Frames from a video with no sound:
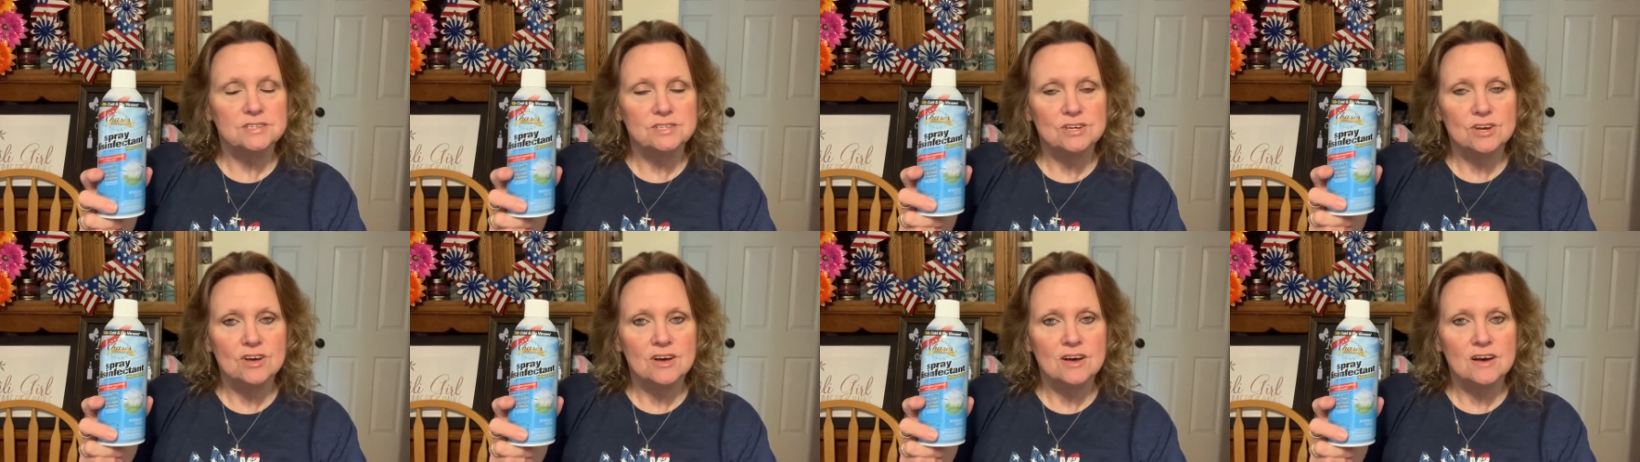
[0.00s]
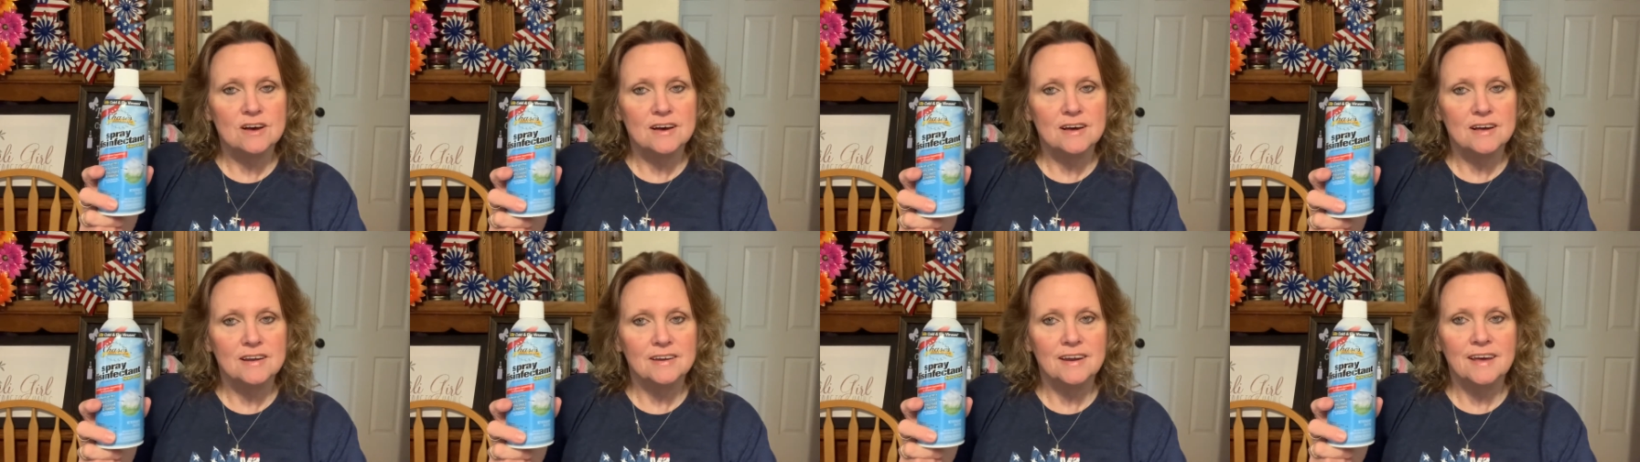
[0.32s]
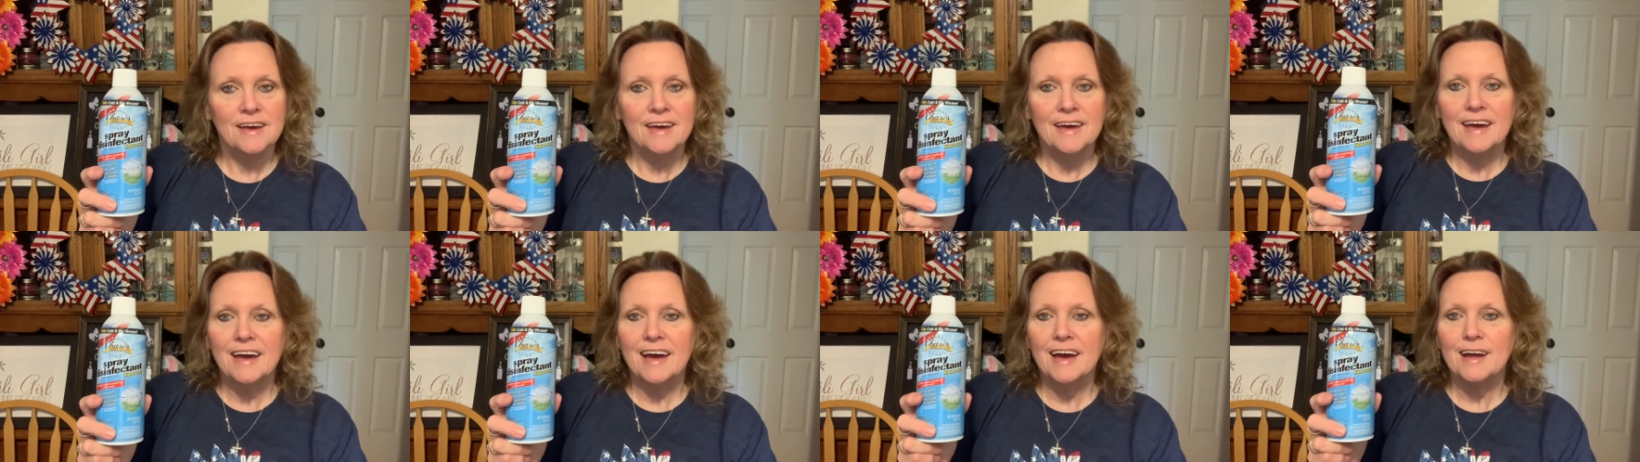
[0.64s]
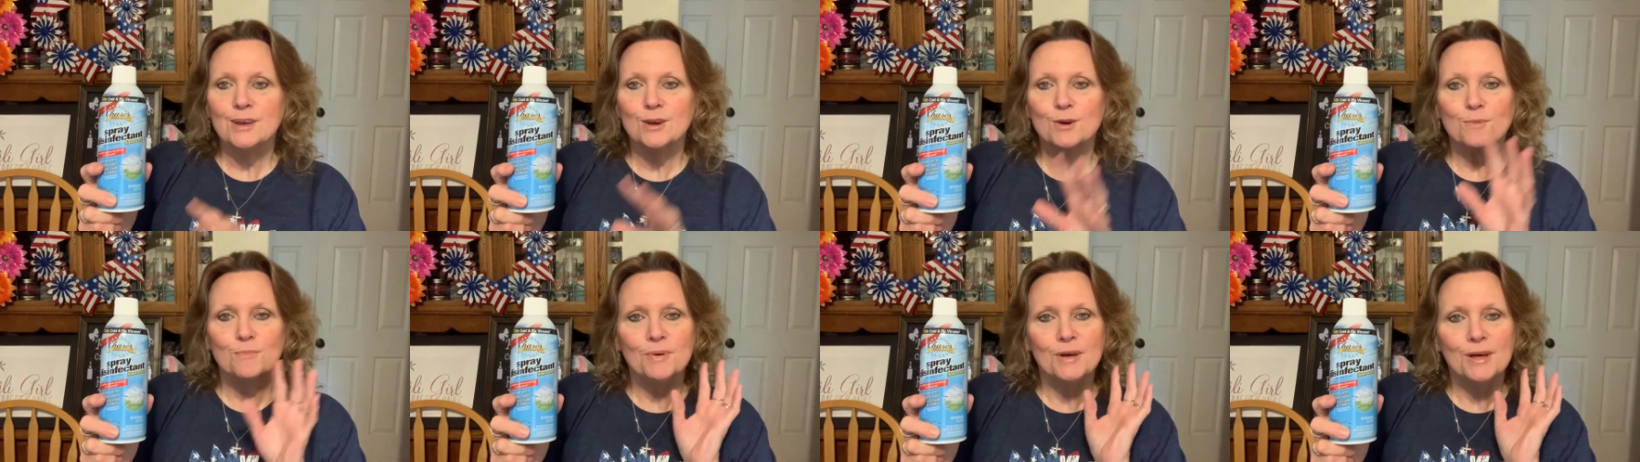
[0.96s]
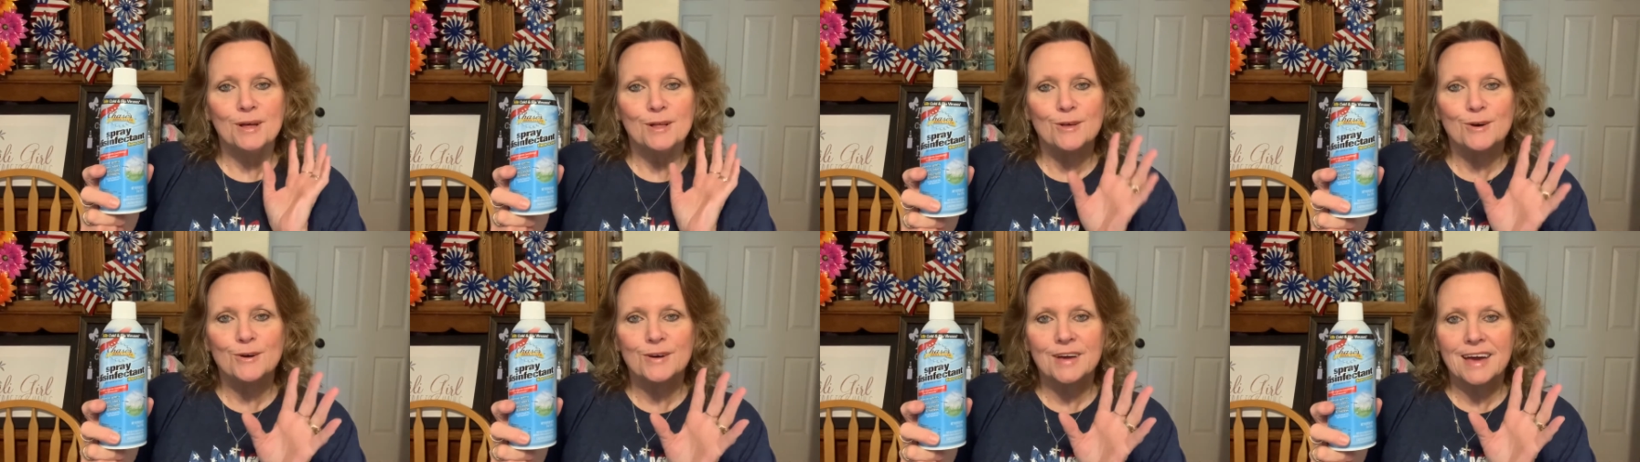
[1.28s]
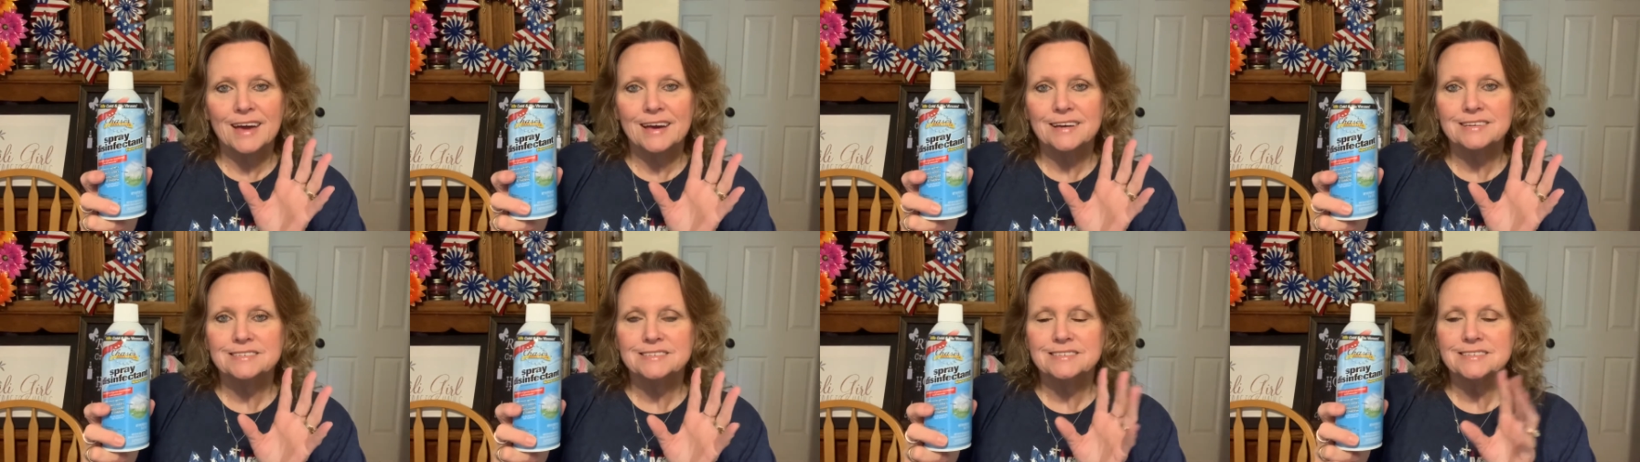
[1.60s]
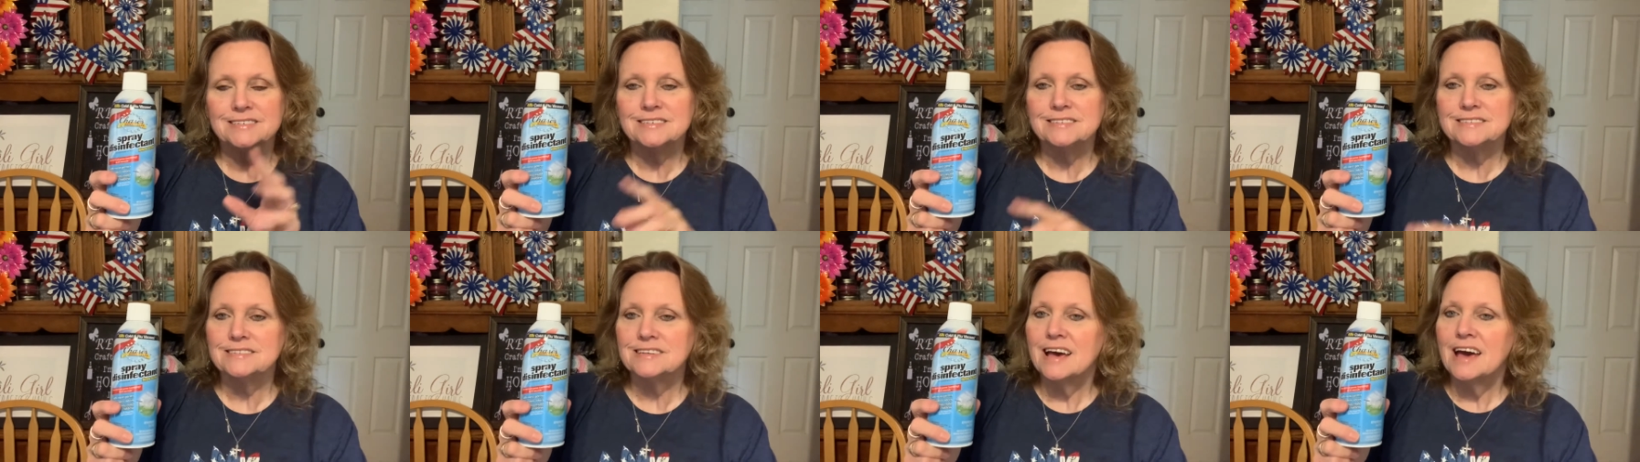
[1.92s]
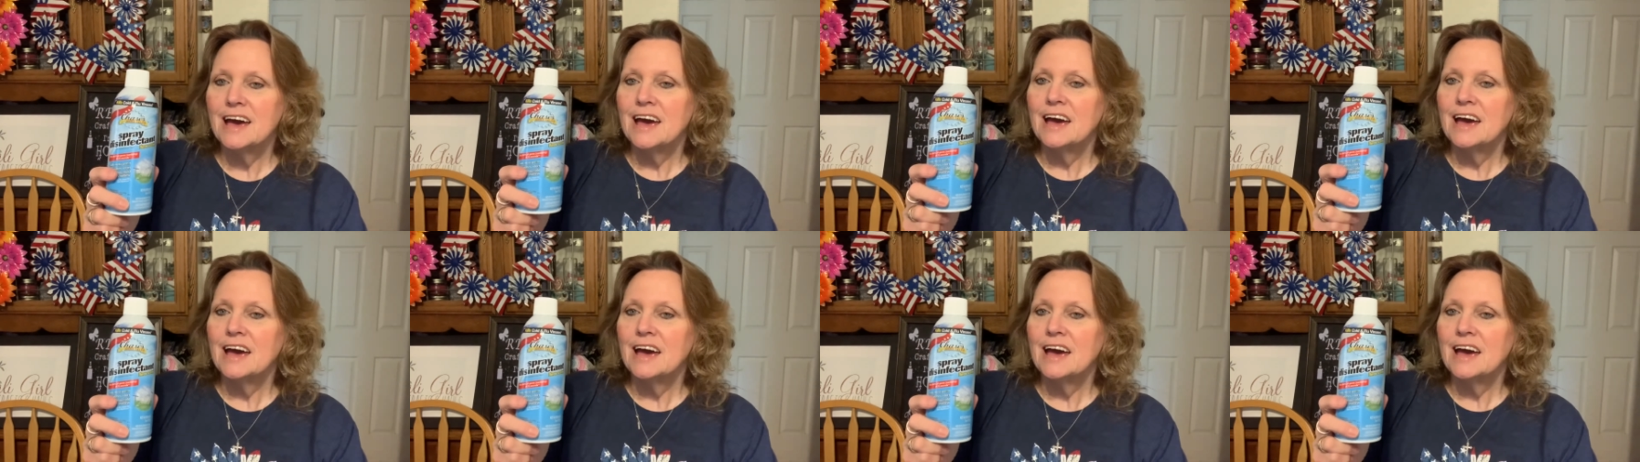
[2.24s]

on and your pillowcases,